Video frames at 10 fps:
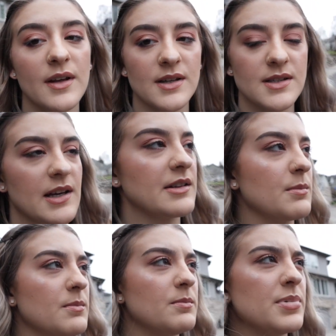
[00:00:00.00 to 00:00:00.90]
gonna take
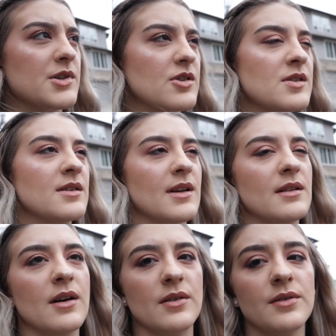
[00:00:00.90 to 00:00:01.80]
some pictures because I
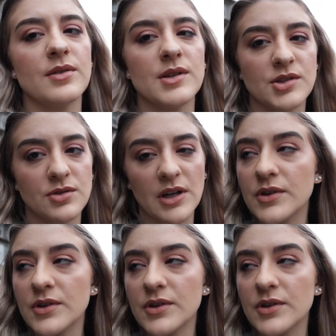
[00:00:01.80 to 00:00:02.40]
love street